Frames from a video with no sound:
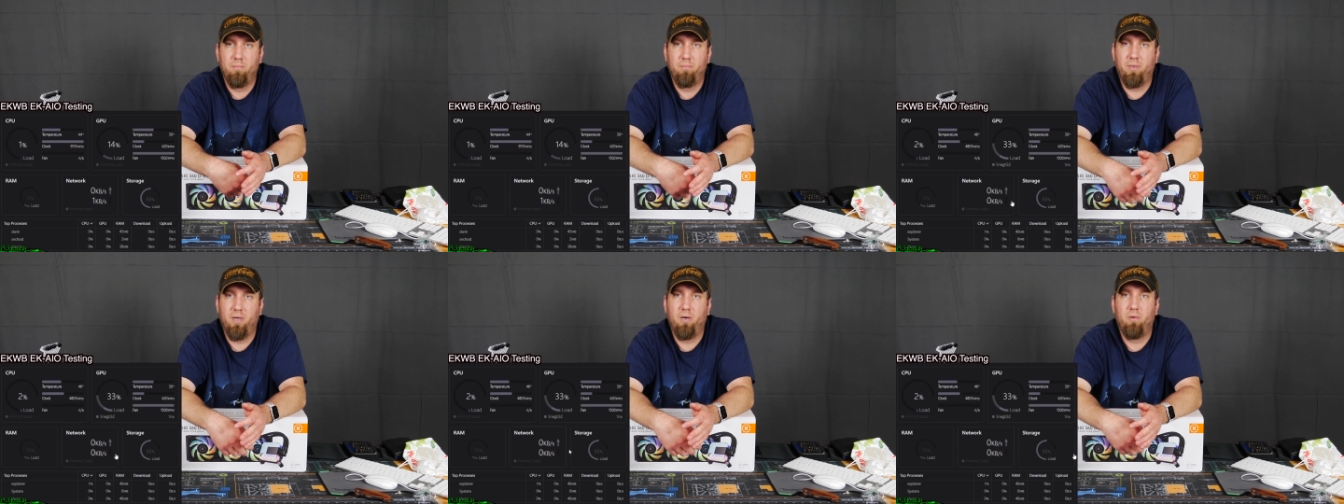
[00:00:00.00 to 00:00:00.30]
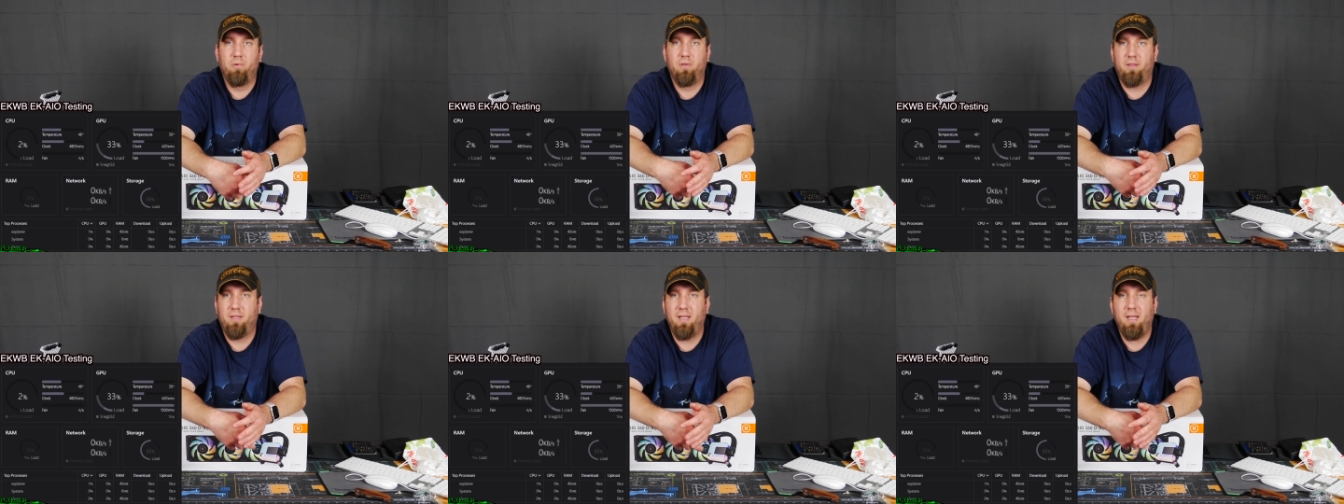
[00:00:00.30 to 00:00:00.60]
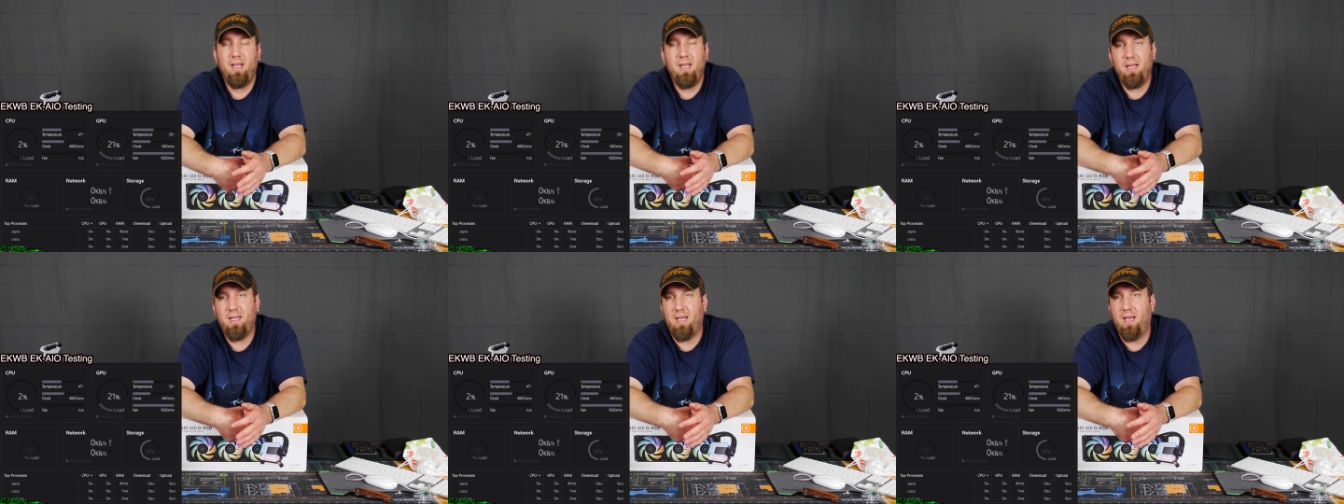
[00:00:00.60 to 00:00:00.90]
But with the
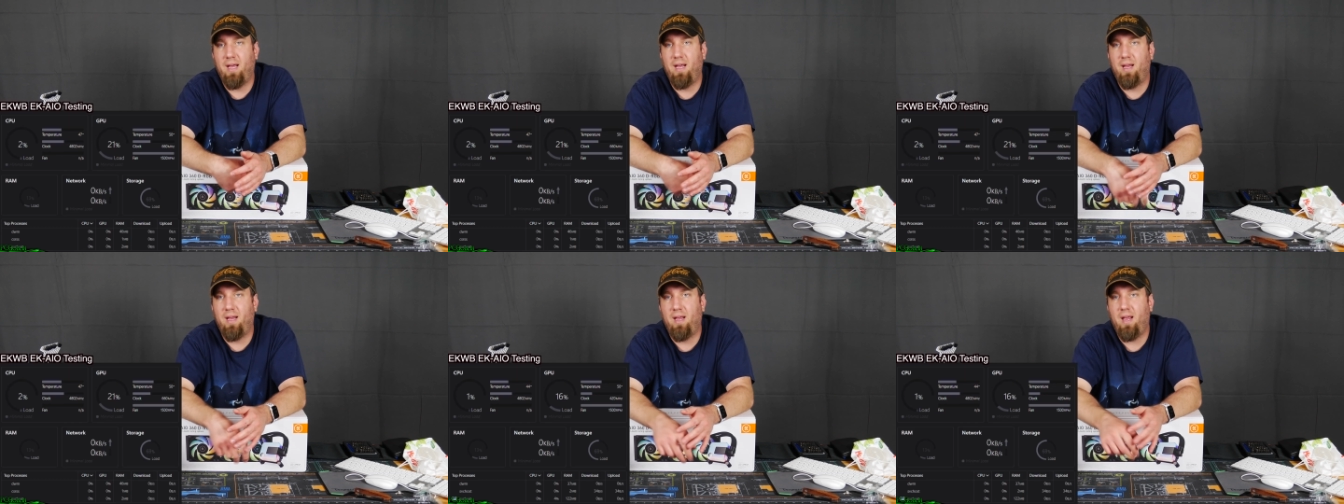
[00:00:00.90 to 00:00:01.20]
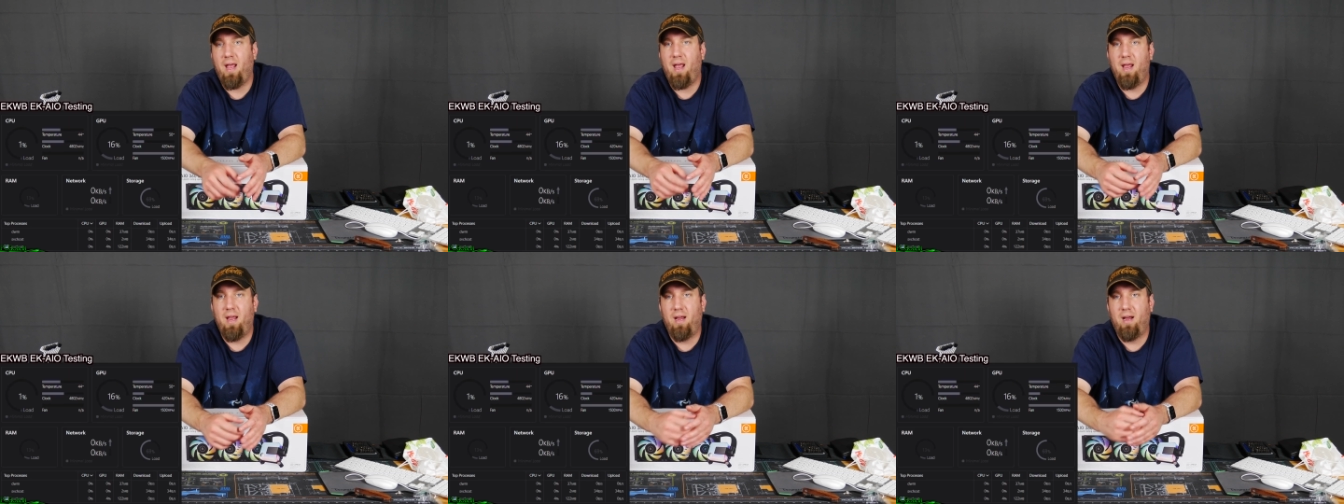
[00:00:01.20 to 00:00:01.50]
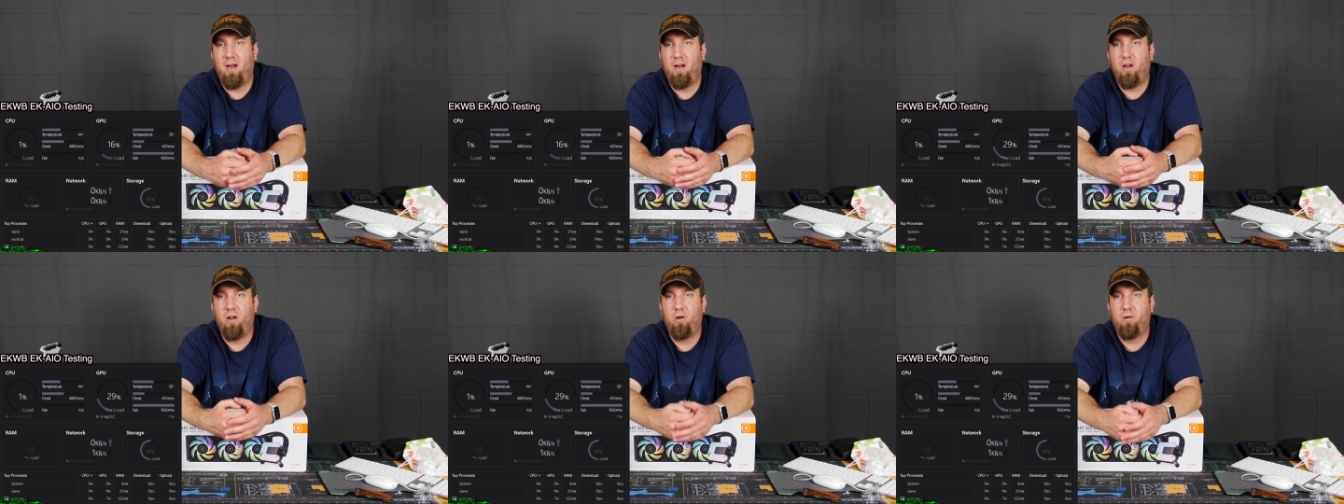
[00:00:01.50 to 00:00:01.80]

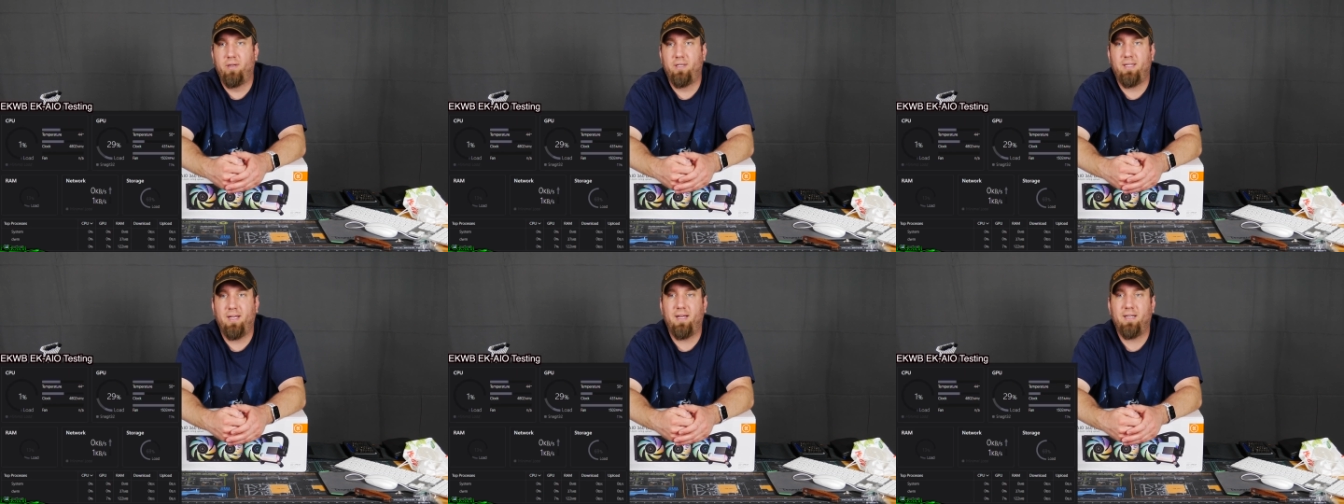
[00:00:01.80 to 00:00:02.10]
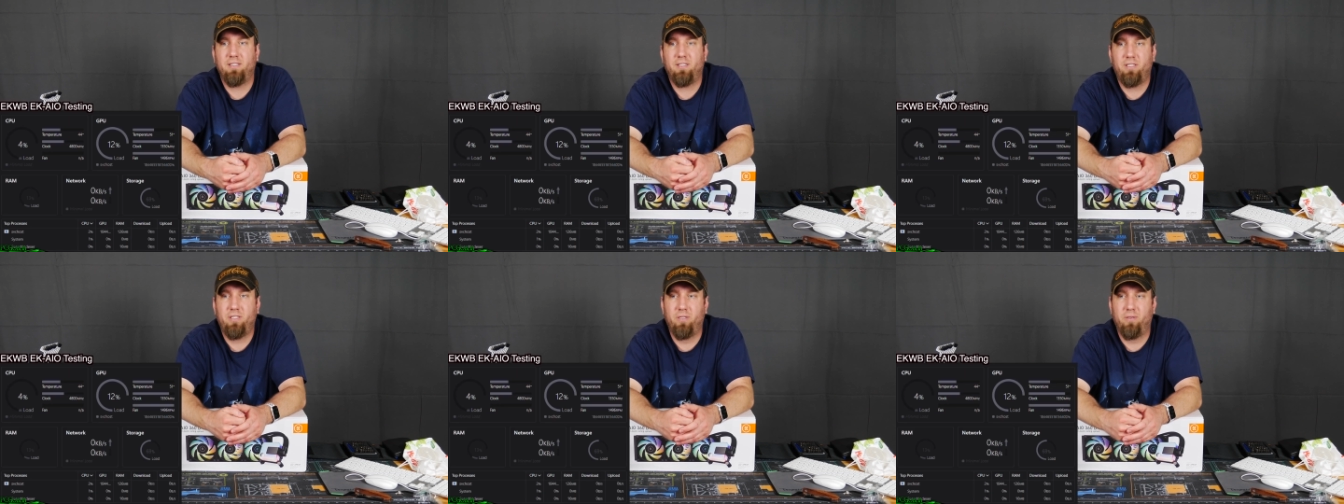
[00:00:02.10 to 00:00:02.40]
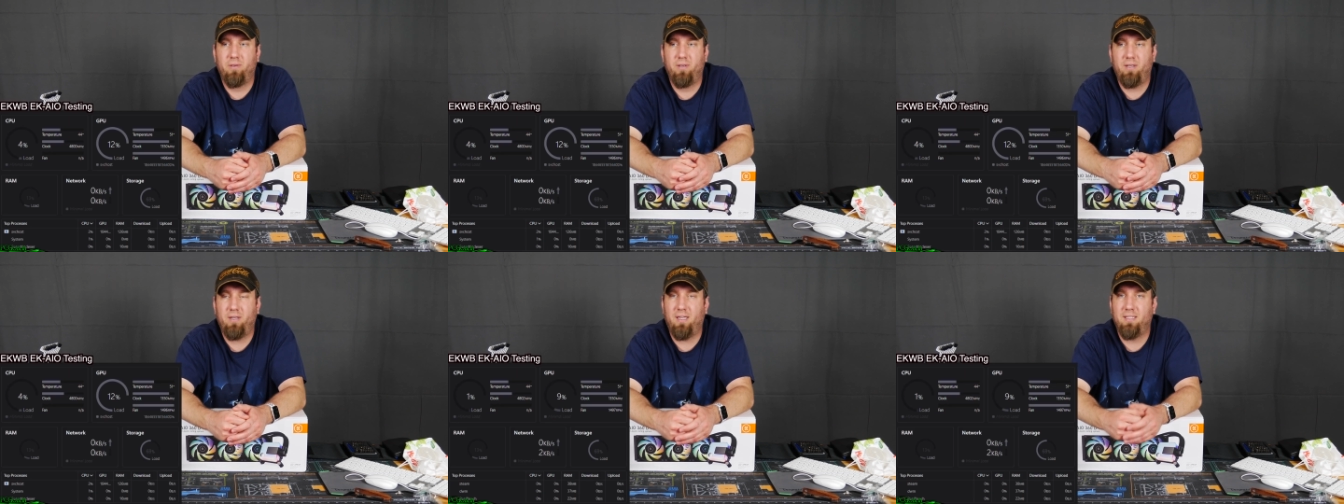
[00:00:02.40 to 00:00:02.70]
EK-AIO attached
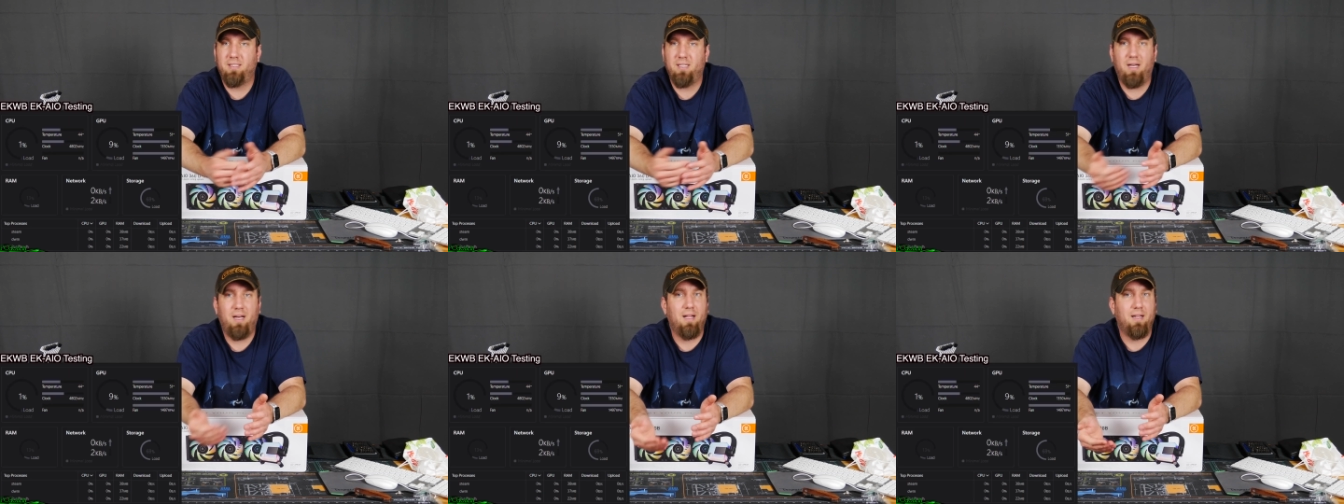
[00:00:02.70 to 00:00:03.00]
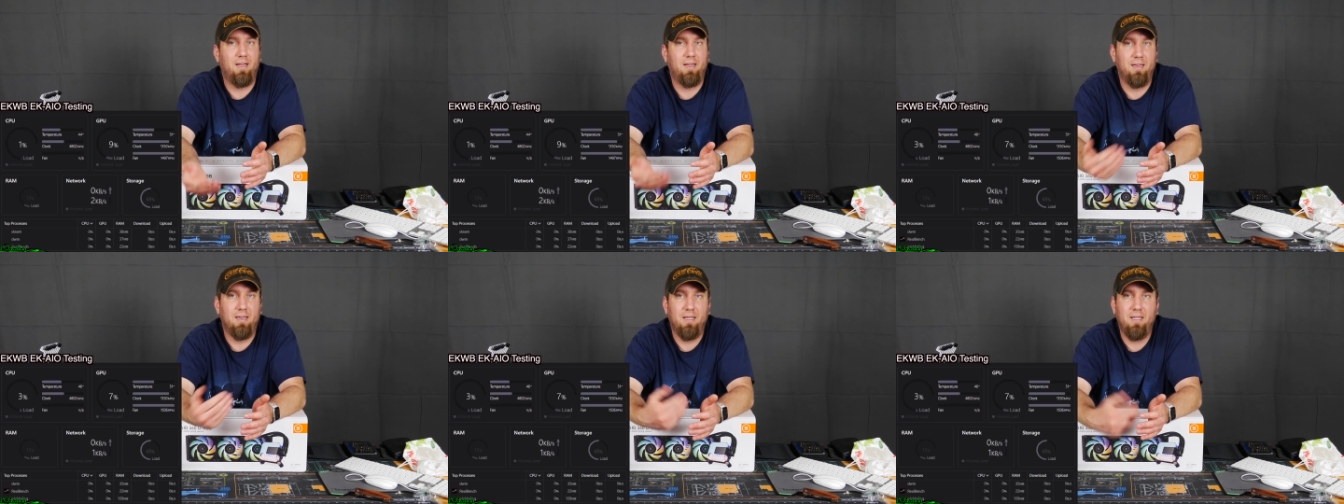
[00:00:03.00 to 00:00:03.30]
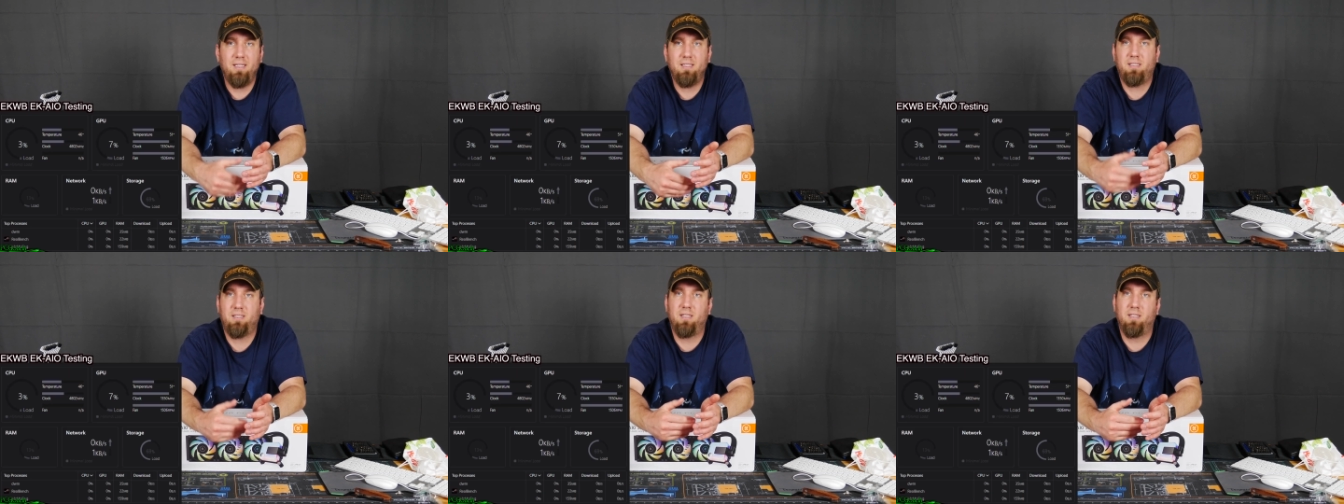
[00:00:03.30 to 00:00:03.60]
to it, I saw at
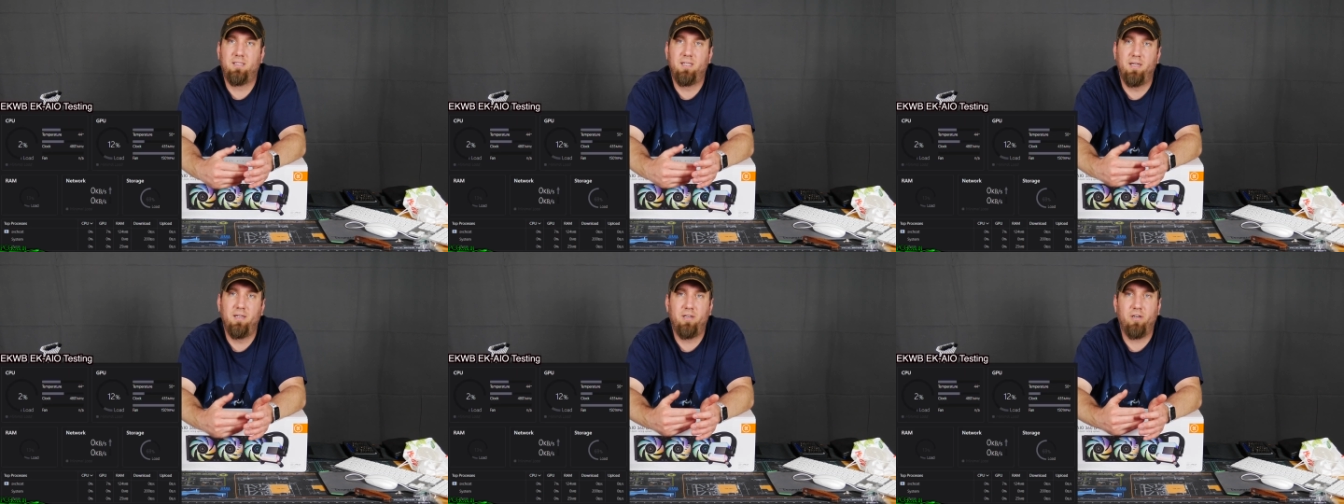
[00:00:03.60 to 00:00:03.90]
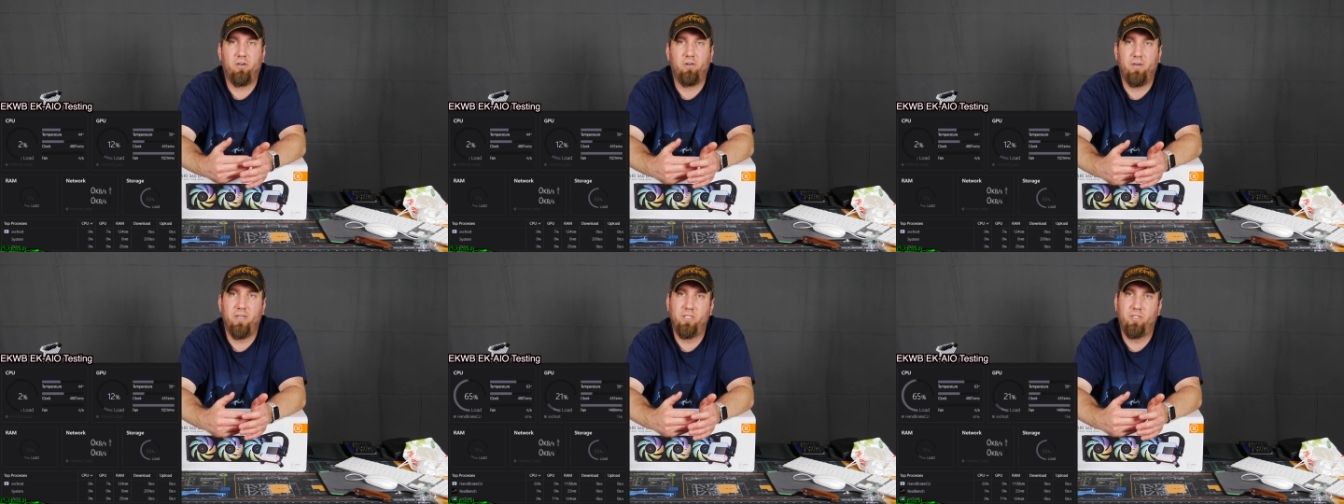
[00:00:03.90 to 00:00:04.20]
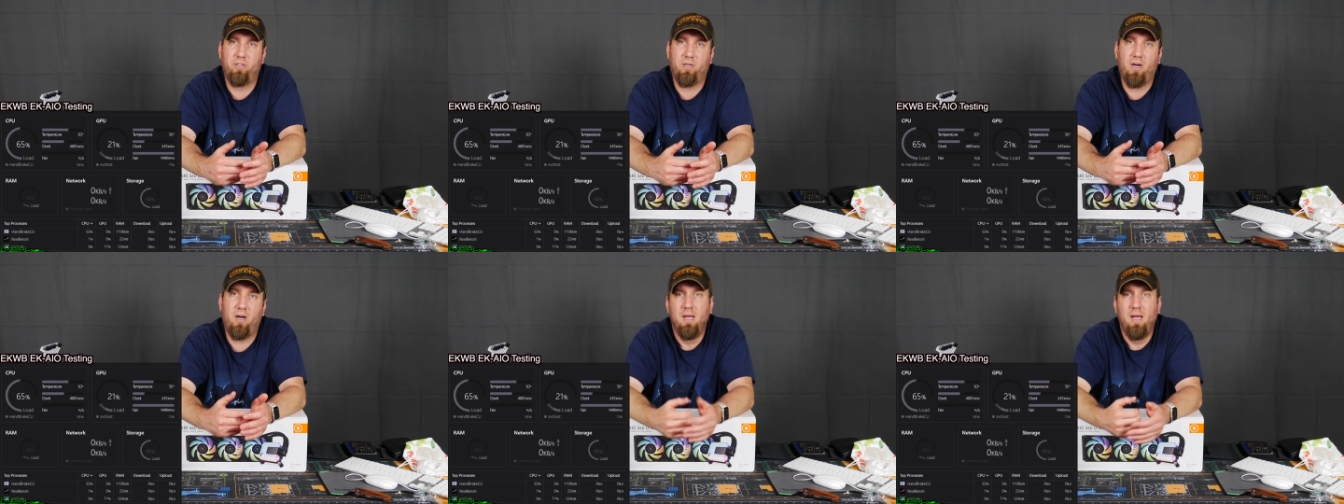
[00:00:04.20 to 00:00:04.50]
least a 10 degree
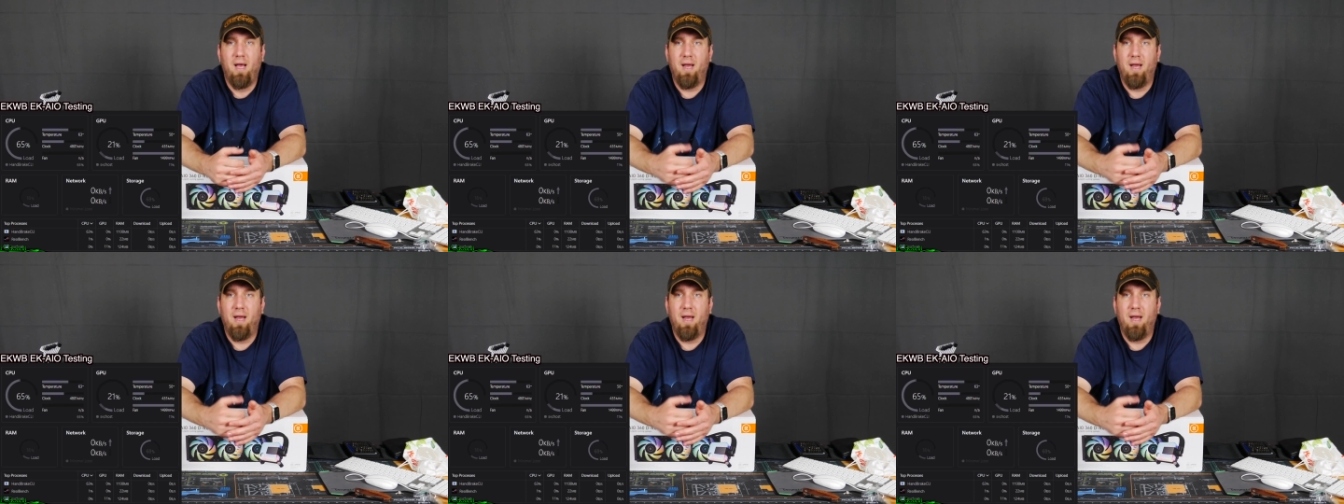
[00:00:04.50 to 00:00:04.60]
drop,